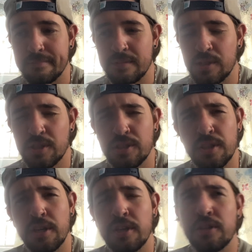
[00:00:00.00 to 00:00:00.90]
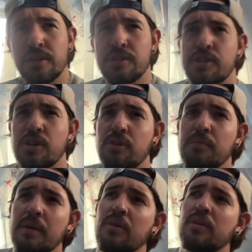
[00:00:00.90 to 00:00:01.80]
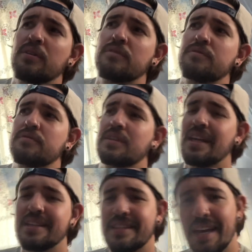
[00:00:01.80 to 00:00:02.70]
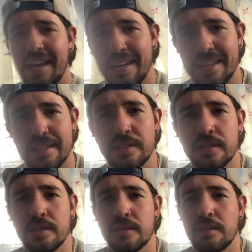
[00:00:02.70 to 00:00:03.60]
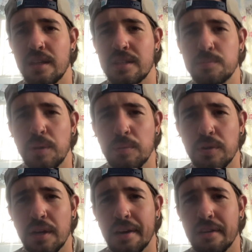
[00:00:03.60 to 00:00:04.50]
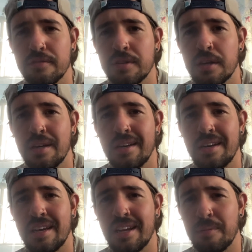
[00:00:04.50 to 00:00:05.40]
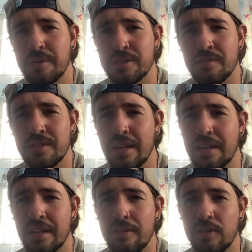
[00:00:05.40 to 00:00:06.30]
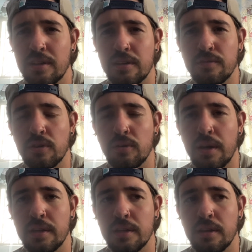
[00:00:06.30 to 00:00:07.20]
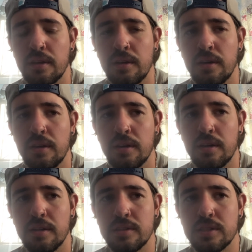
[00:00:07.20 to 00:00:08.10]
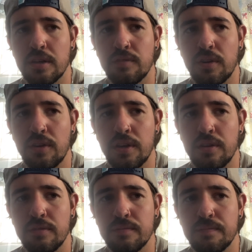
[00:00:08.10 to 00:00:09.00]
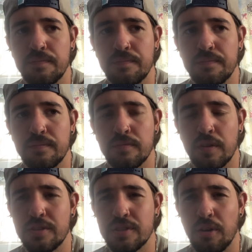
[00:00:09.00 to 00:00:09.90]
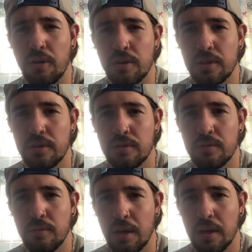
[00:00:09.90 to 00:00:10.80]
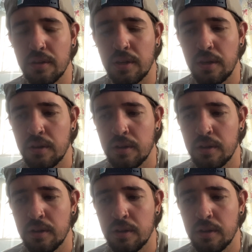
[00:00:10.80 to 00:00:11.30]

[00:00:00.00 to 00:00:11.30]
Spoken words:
Just the sheer amount of contentness that these people have, and how much I've taken everything for granted. It's a very, very stark reality.